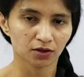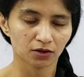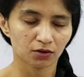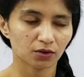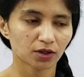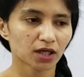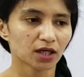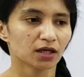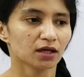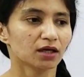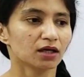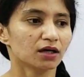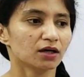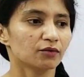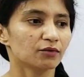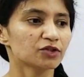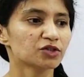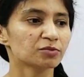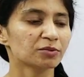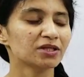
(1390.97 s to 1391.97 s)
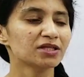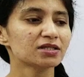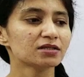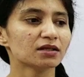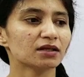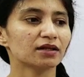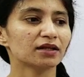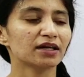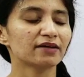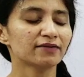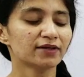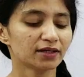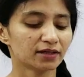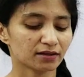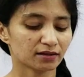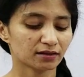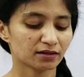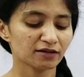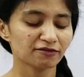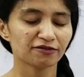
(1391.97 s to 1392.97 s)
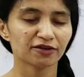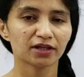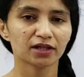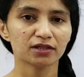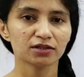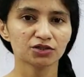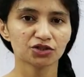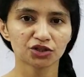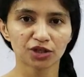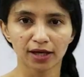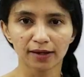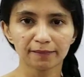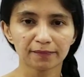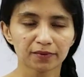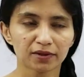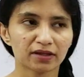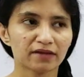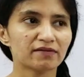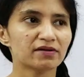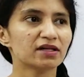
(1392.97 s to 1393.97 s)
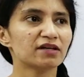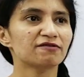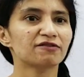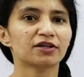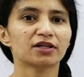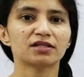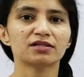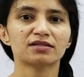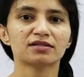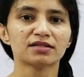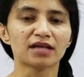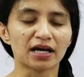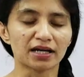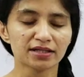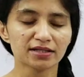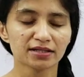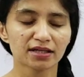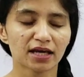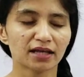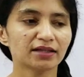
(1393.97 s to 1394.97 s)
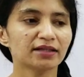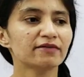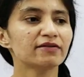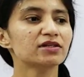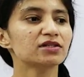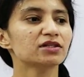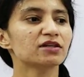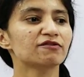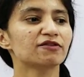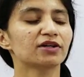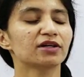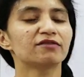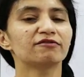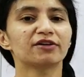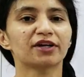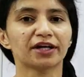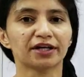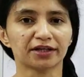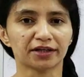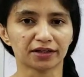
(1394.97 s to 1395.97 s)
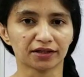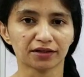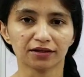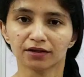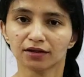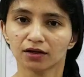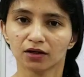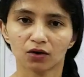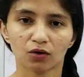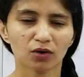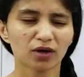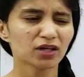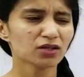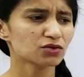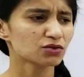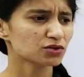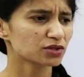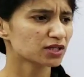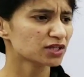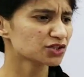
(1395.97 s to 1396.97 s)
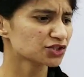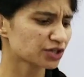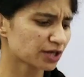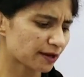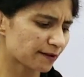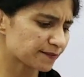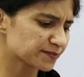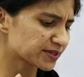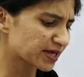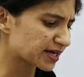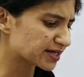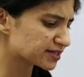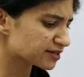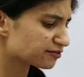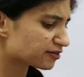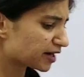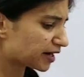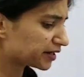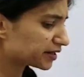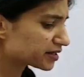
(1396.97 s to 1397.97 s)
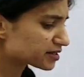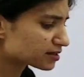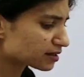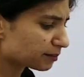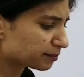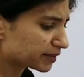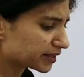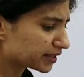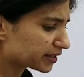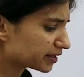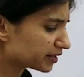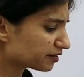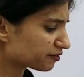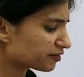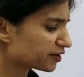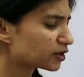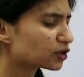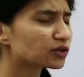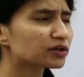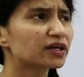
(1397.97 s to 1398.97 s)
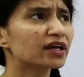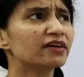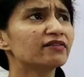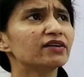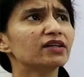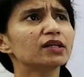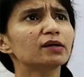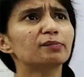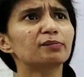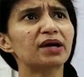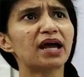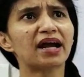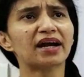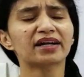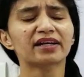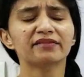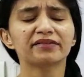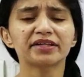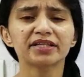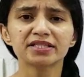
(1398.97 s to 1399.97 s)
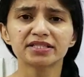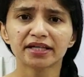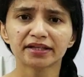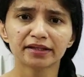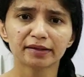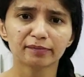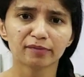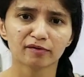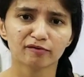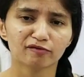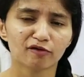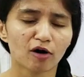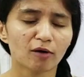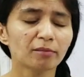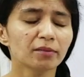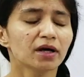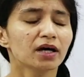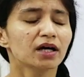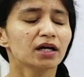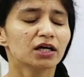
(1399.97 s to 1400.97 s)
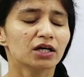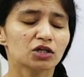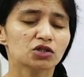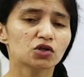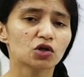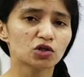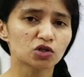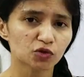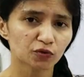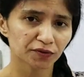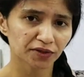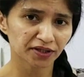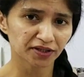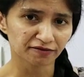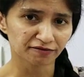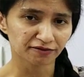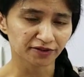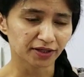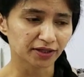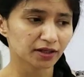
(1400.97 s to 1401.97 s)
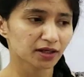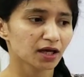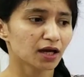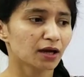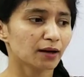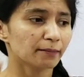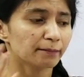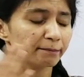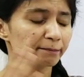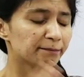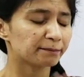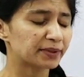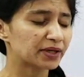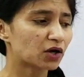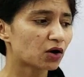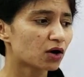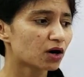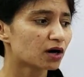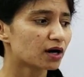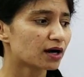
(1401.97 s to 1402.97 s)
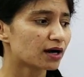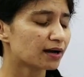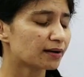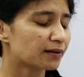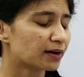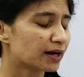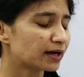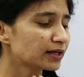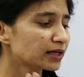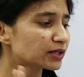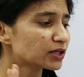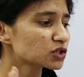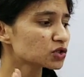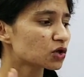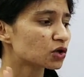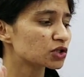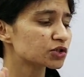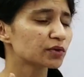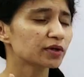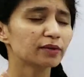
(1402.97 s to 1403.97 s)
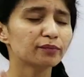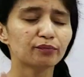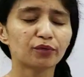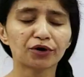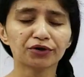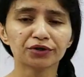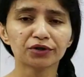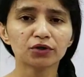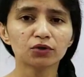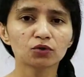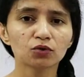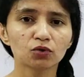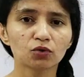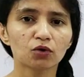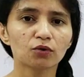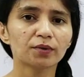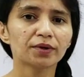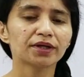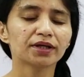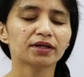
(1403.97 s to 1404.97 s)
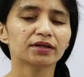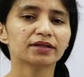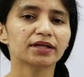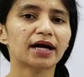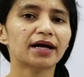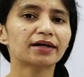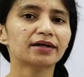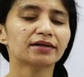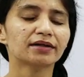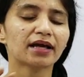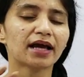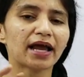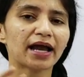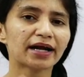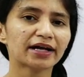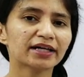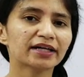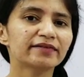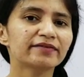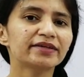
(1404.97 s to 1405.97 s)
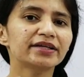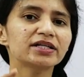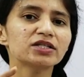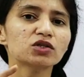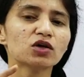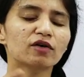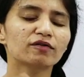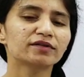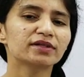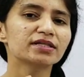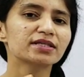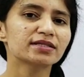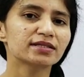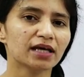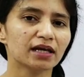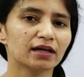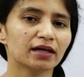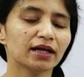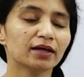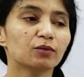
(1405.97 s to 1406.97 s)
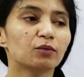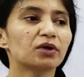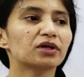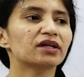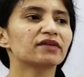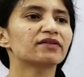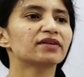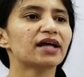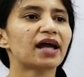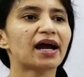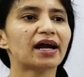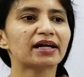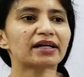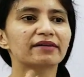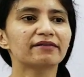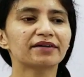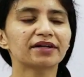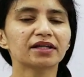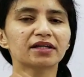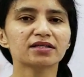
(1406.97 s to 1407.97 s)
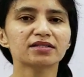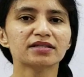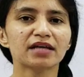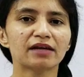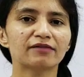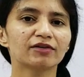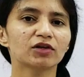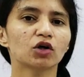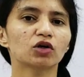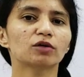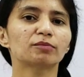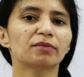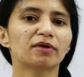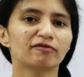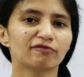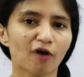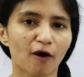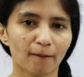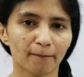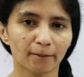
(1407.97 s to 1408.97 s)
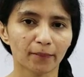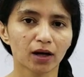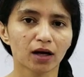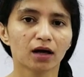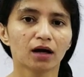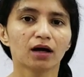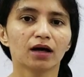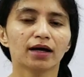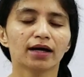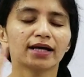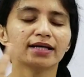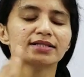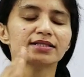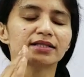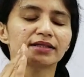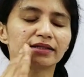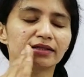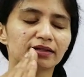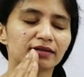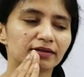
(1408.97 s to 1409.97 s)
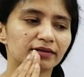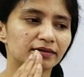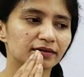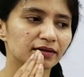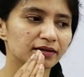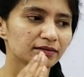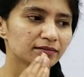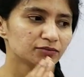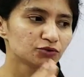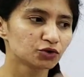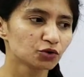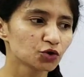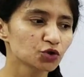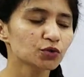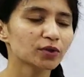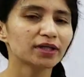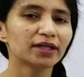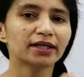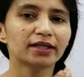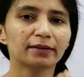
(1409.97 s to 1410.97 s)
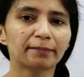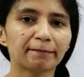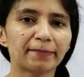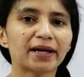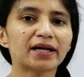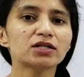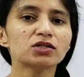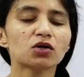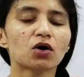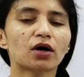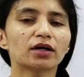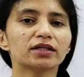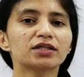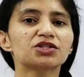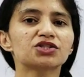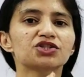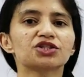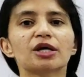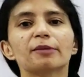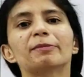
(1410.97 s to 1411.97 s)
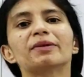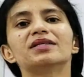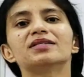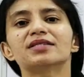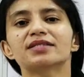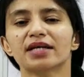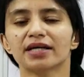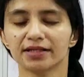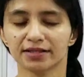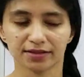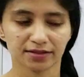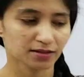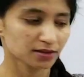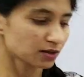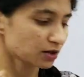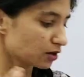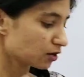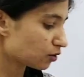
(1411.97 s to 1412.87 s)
Okay, which means they will differ in shape, they will differ in size, and they will differ in variety. Okay, so their shape, size and variety is completely different, or even the activities that they perform is also very different. And it is also important to know over here that the activities of the cell, like whatever activity the cell will gonna perform, is usually depends on its shape and size.